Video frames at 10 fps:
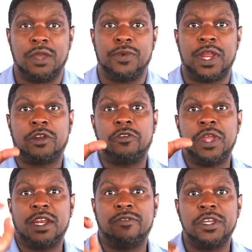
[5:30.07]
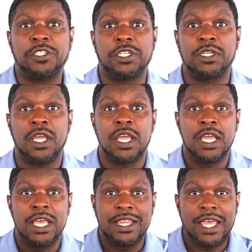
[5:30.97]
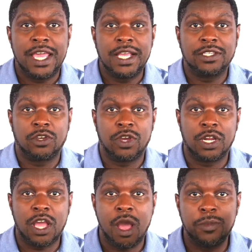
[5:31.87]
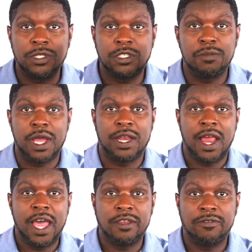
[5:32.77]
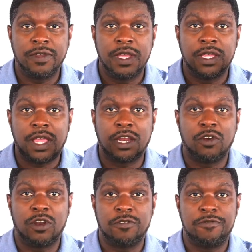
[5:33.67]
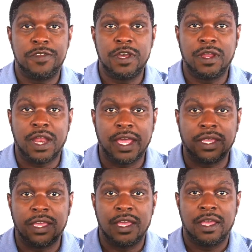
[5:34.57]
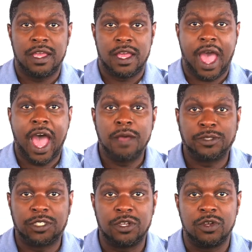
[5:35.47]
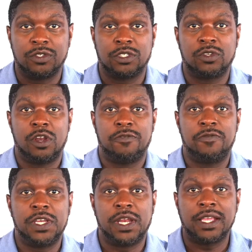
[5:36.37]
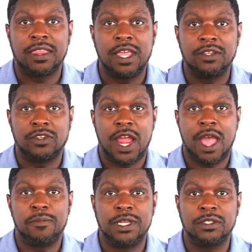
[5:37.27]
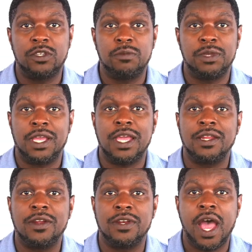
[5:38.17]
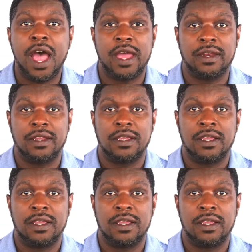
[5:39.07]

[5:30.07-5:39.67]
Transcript: And when I create a vision, things are going to come into my life that are going to feel like obstacles. It's going to feel like things are happening to me, and they're not.